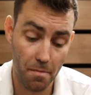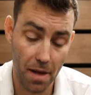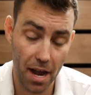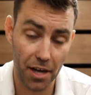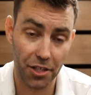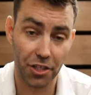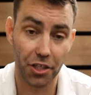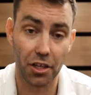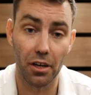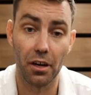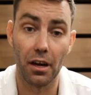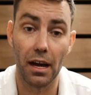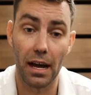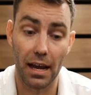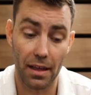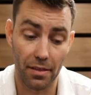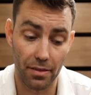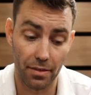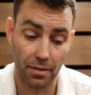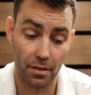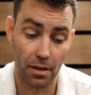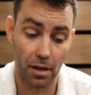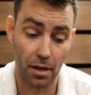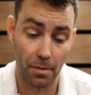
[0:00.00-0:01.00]
measure,
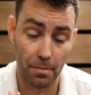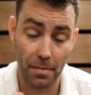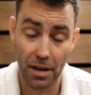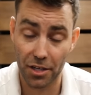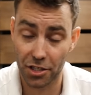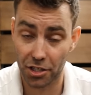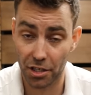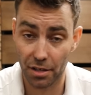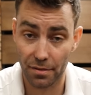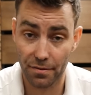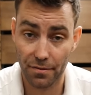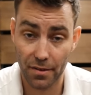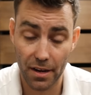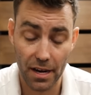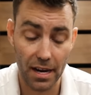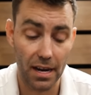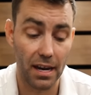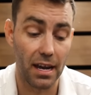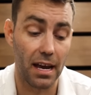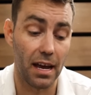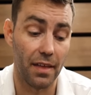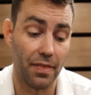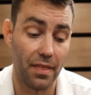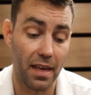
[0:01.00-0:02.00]
and uh, measure your
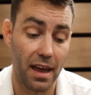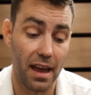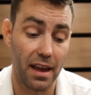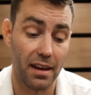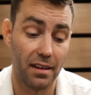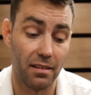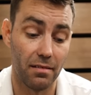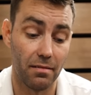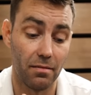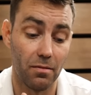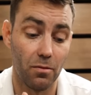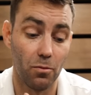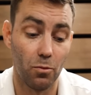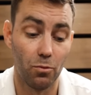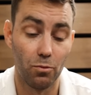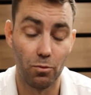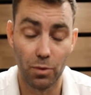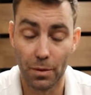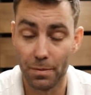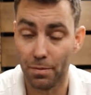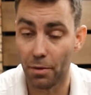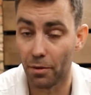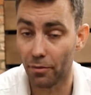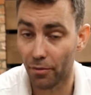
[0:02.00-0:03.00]
feet, and then
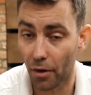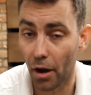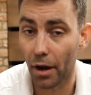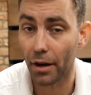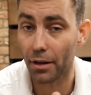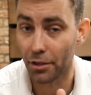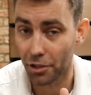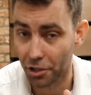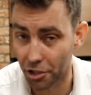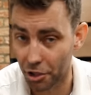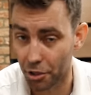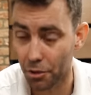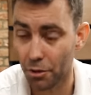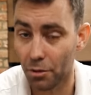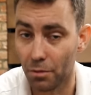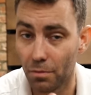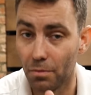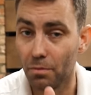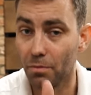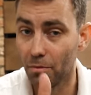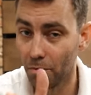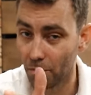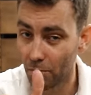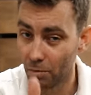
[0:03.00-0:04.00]
we provide a
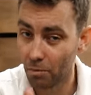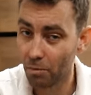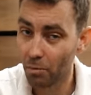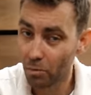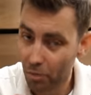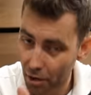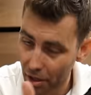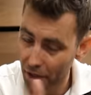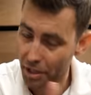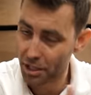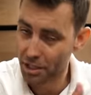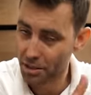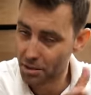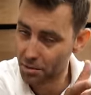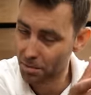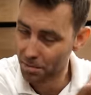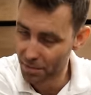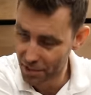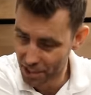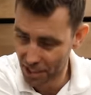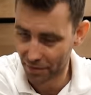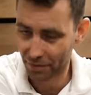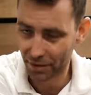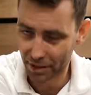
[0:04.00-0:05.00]
shoe that is
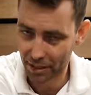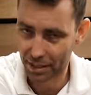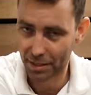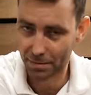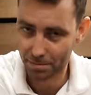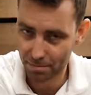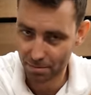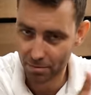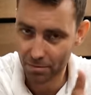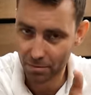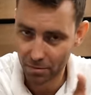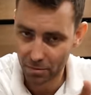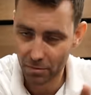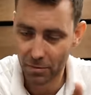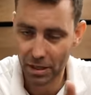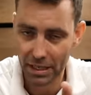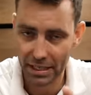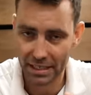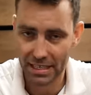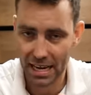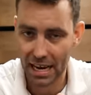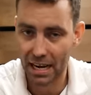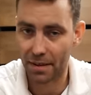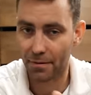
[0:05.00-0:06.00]
specifically
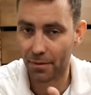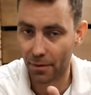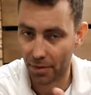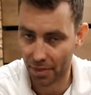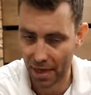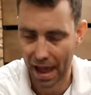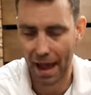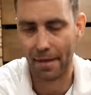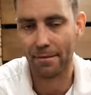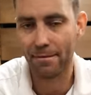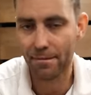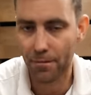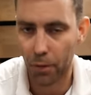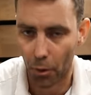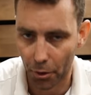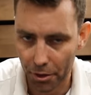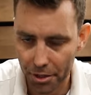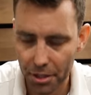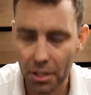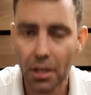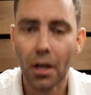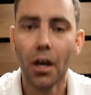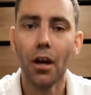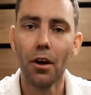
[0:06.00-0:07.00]
intended for that
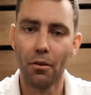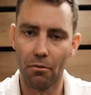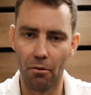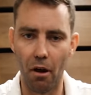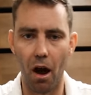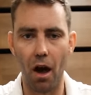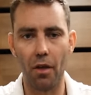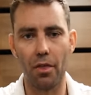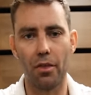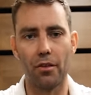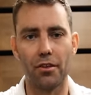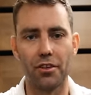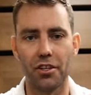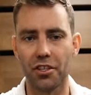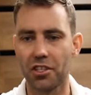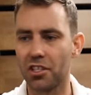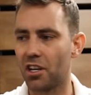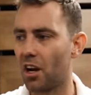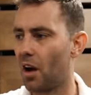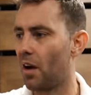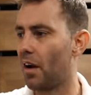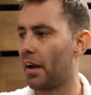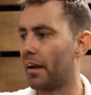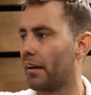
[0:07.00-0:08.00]
foot. Rather than
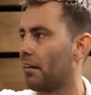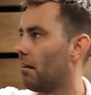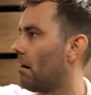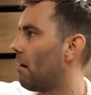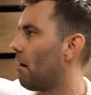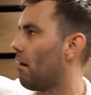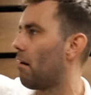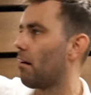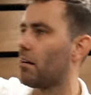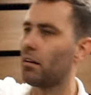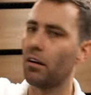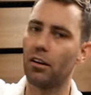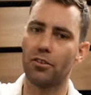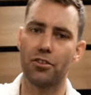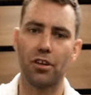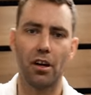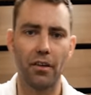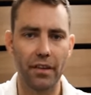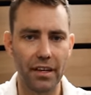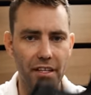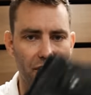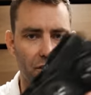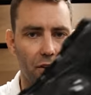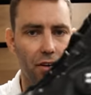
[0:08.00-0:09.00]
just going, oh, can I
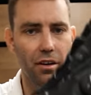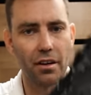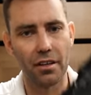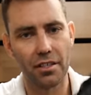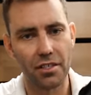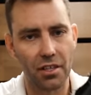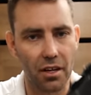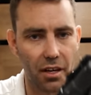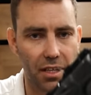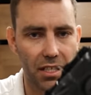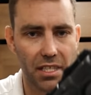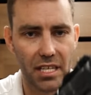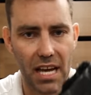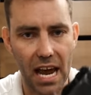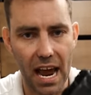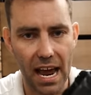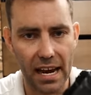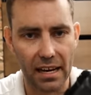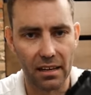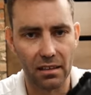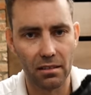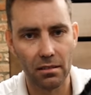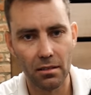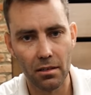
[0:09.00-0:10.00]
try these on in a size
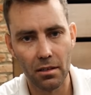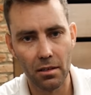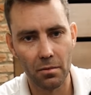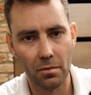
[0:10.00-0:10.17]
ten?